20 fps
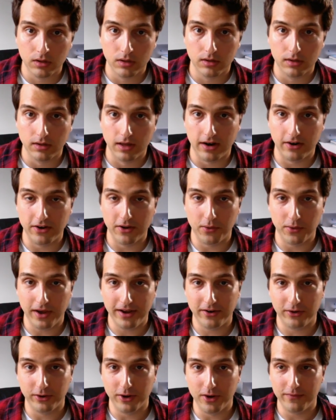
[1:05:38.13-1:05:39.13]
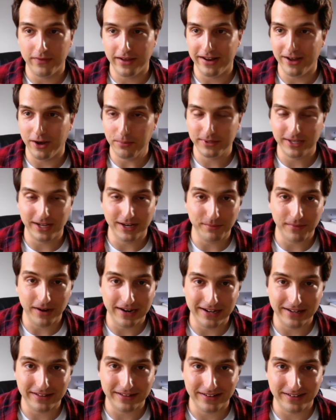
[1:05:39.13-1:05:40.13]
I don't know. I don't know if that helped
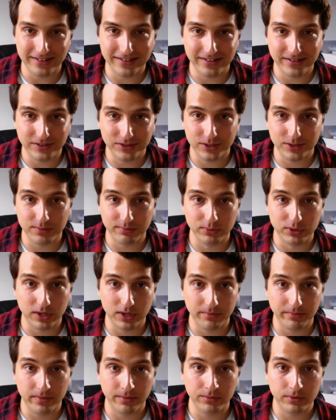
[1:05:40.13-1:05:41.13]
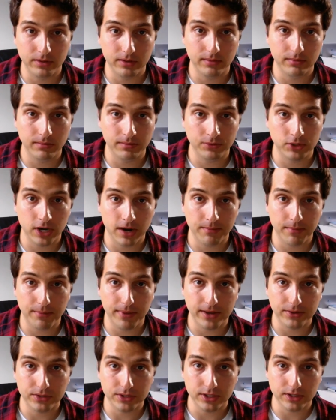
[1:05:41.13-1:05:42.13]
anybody. Just, I'm, I'm, I'm trying my
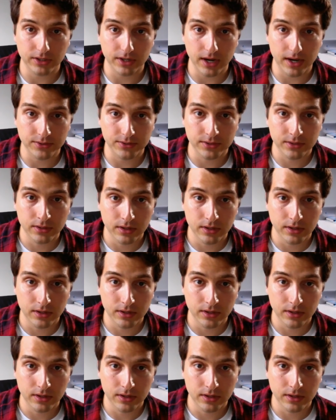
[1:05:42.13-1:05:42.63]
best here, guys.